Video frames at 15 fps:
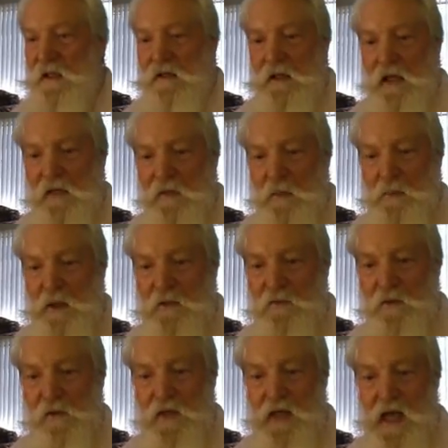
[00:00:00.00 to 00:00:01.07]
like the
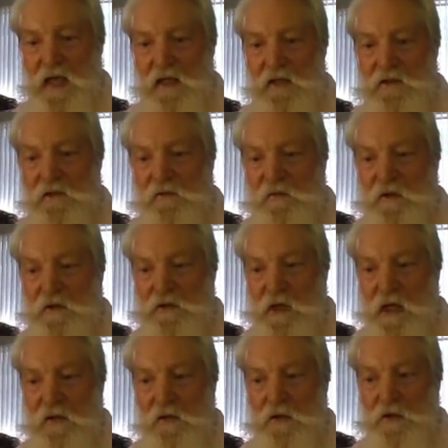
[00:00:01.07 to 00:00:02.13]
beaver, the anglerfish,
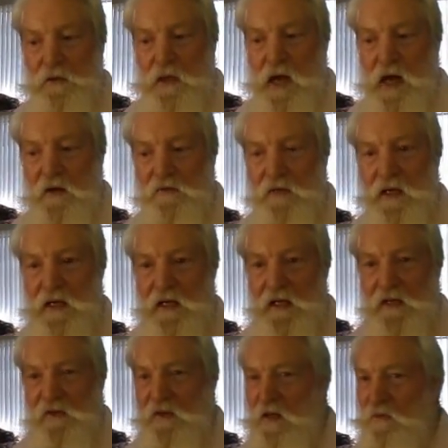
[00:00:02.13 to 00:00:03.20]
and the giraffe,
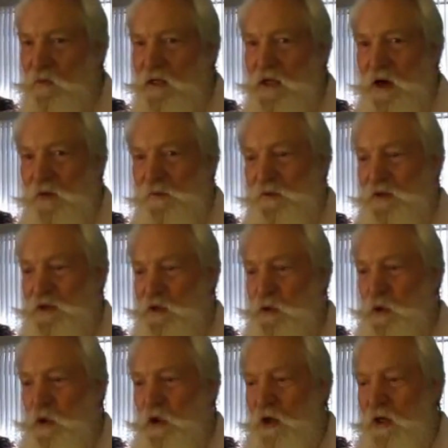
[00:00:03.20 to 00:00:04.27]
then we know for
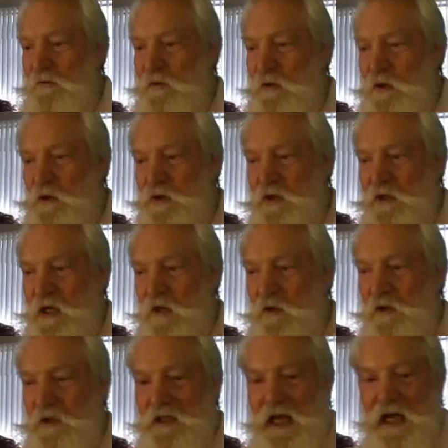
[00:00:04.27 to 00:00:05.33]
sure evolution not
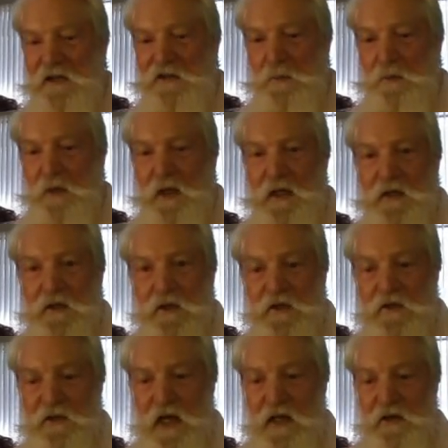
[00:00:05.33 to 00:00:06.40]
only lacks a brain to
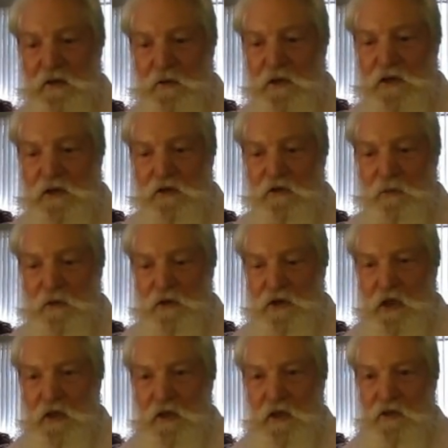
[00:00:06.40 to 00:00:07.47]
design creatures with
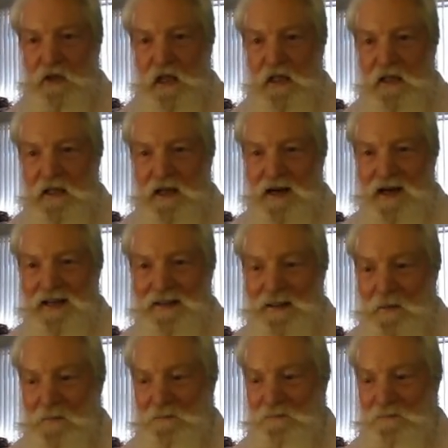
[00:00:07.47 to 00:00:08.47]
genius like God,